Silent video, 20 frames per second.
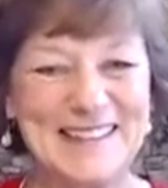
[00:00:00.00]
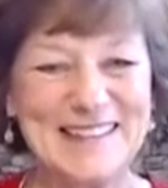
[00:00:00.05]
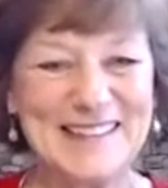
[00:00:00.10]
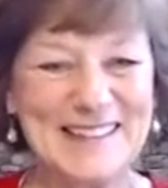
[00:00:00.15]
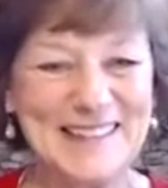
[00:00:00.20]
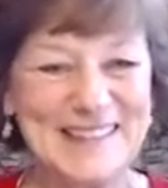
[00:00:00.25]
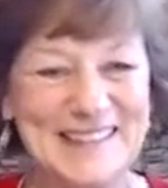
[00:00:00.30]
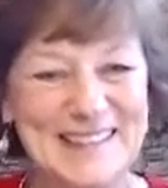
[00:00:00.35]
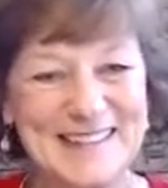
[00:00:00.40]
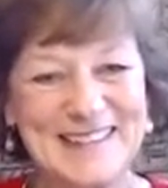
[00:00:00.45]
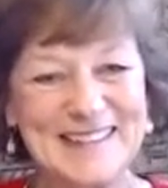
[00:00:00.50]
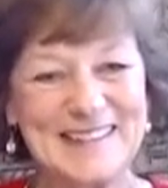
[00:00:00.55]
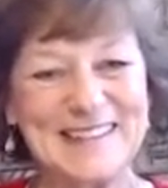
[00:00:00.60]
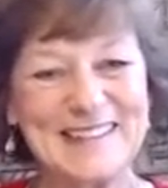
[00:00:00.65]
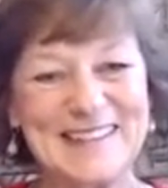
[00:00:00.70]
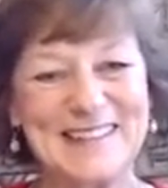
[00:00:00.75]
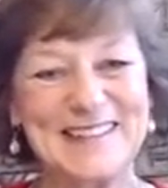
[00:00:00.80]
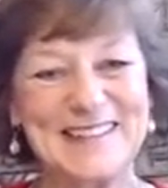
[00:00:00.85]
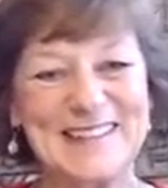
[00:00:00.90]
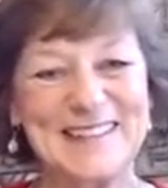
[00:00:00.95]

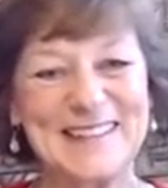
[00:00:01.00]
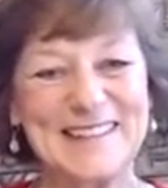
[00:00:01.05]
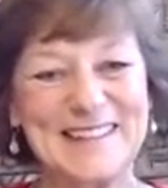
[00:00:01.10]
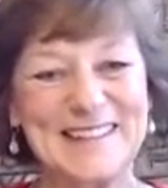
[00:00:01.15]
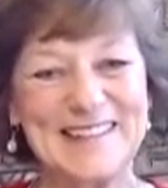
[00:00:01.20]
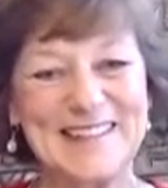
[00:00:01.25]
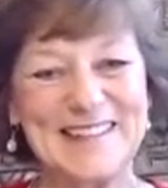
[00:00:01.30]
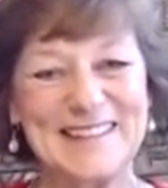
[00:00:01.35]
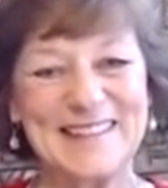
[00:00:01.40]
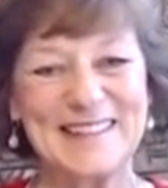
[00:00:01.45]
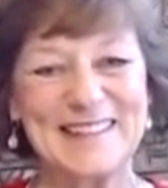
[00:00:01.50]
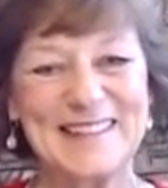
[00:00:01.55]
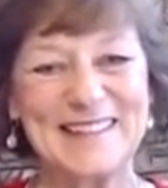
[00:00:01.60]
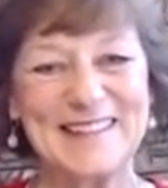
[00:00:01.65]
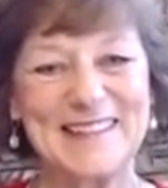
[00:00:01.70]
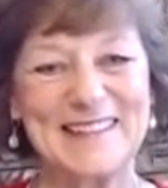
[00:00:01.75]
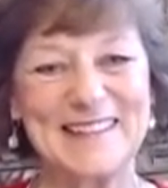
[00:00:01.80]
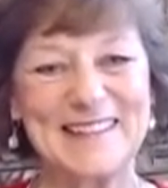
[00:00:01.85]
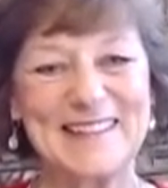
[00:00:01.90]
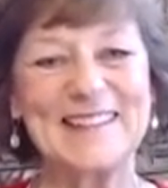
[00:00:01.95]

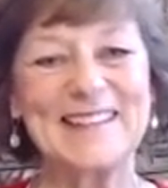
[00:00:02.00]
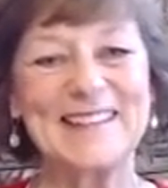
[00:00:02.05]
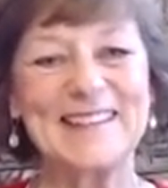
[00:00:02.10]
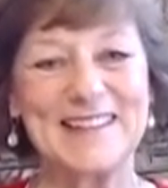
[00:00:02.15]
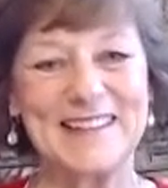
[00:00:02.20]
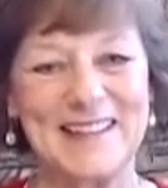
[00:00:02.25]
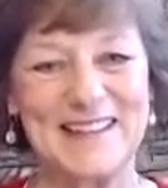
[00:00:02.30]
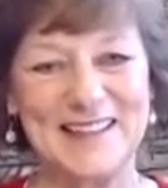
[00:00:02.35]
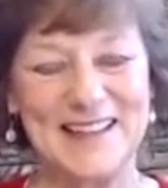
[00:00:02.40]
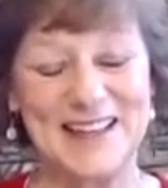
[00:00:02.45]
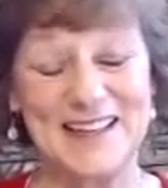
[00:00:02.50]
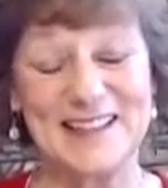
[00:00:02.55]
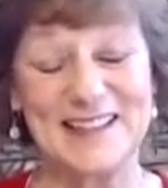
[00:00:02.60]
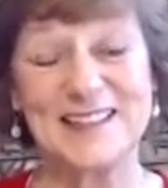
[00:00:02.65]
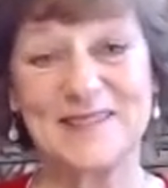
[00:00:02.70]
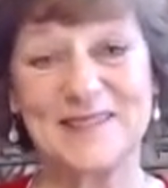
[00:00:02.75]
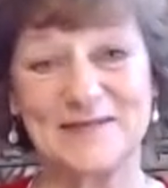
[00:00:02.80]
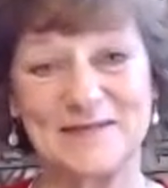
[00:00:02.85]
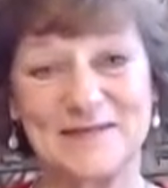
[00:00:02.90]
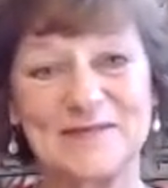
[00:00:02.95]

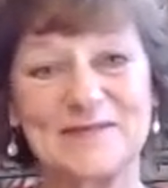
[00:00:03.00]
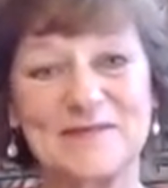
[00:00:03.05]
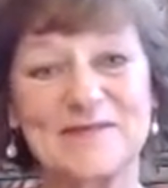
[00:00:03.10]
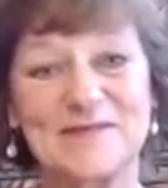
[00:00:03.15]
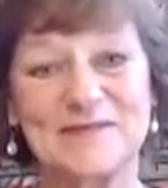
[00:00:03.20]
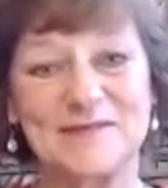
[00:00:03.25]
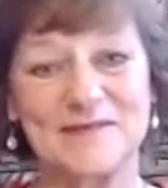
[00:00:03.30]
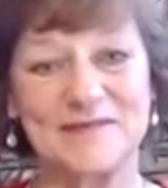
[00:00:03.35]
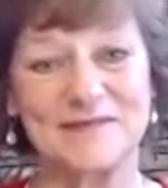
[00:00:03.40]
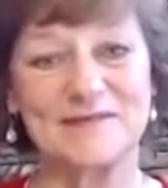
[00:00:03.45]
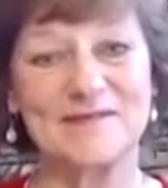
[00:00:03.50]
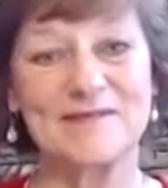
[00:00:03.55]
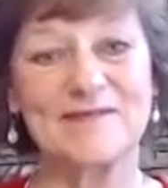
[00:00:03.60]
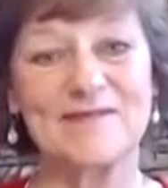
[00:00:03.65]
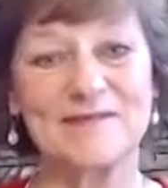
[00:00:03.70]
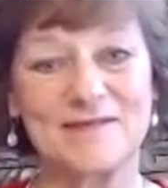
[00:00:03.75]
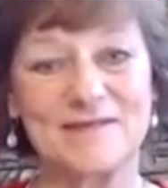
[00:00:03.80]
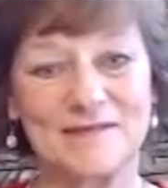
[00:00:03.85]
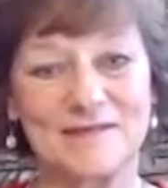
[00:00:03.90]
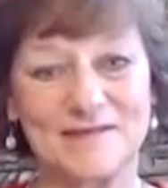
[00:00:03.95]

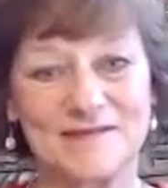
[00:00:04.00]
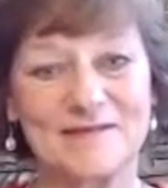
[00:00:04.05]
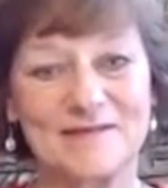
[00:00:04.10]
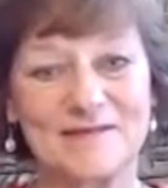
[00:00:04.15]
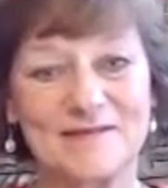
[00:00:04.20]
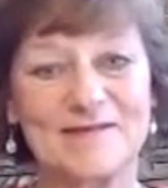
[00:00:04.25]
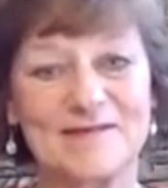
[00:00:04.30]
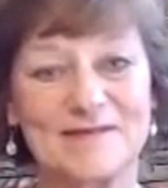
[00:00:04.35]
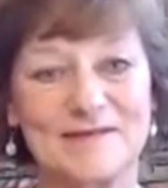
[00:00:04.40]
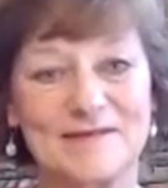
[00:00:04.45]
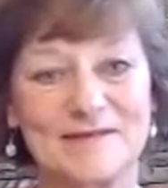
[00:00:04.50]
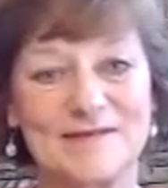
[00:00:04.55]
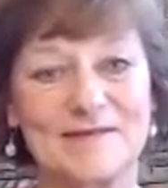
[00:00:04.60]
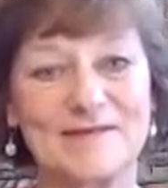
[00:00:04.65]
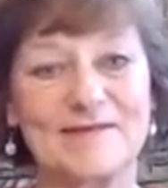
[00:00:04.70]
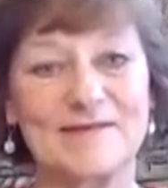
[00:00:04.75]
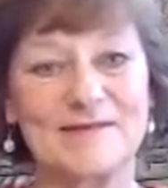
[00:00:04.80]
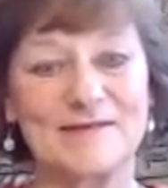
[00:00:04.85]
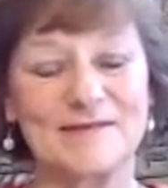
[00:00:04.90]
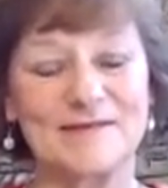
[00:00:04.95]

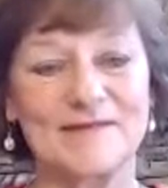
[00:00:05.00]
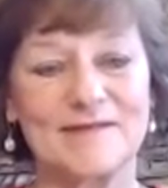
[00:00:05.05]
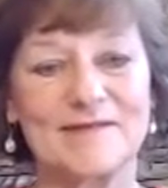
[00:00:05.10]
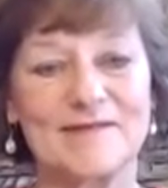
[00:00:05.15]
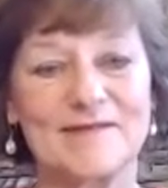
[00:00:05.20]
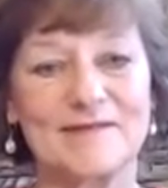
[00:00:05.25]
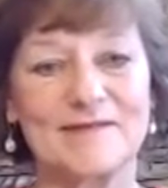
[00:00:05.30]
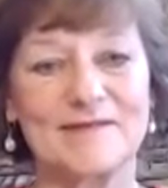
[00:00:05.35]
No words are spoken by the person on screen.